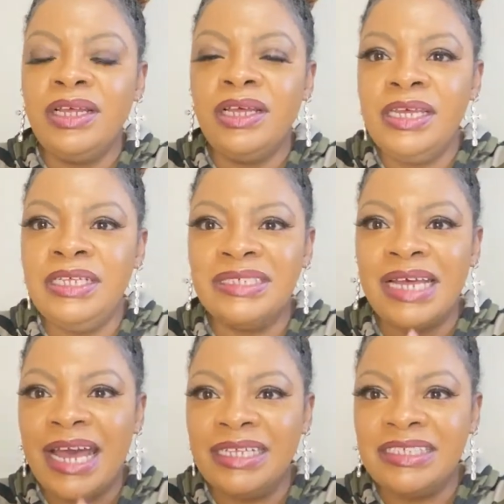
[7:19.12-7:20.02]
his
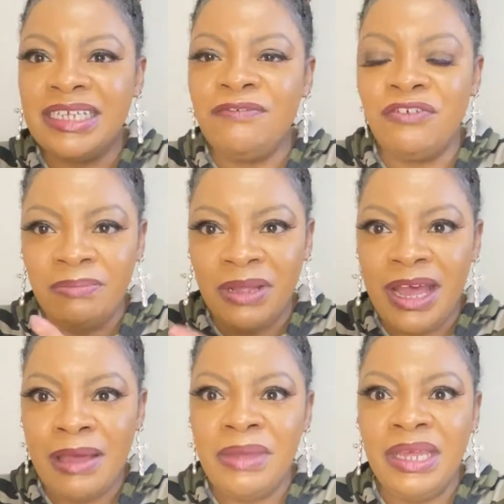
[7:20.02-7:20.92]
answer from
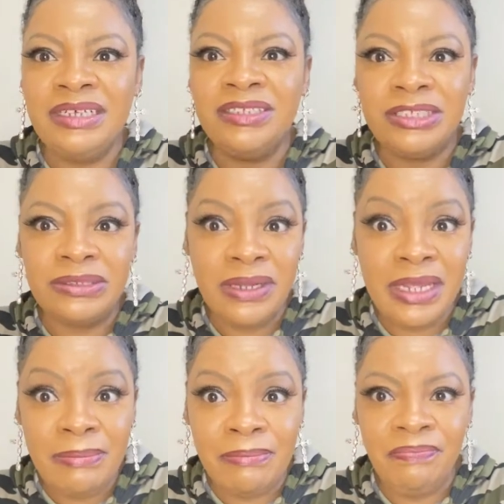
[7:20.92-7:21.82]
coming to
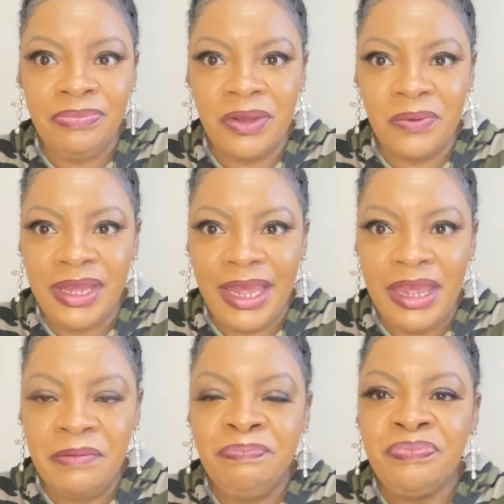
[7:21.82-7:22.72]
him, okay?